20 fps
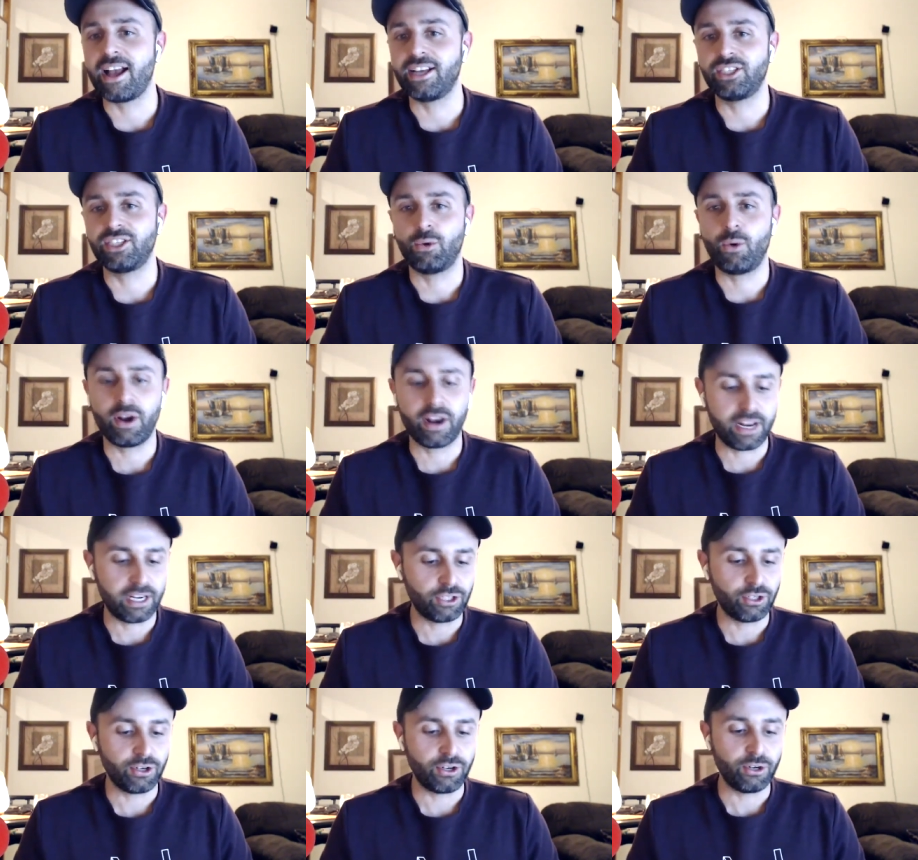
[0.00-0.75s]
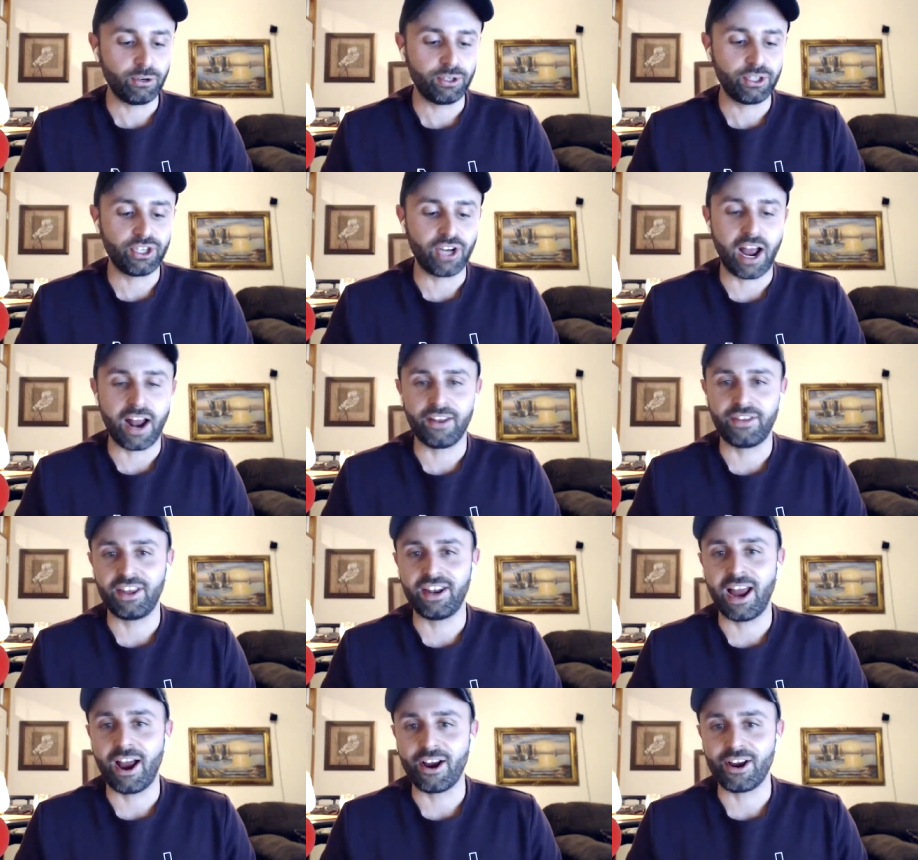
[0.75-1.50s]
So I want to introduce
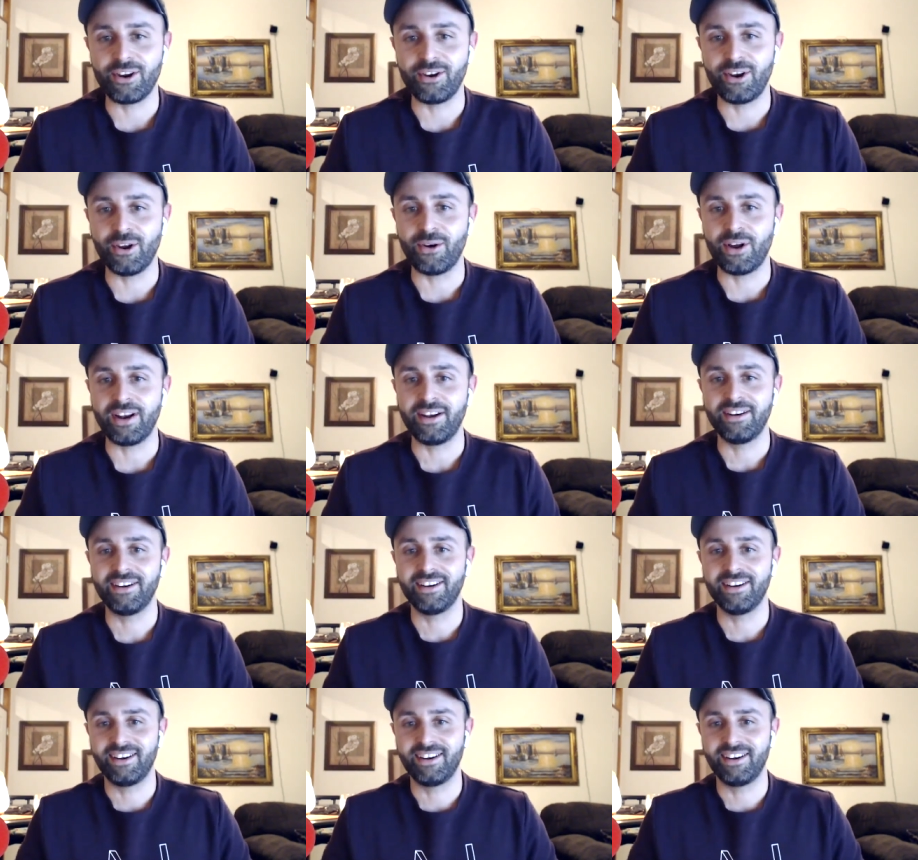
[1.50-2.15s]
Jonathan. How are you doing?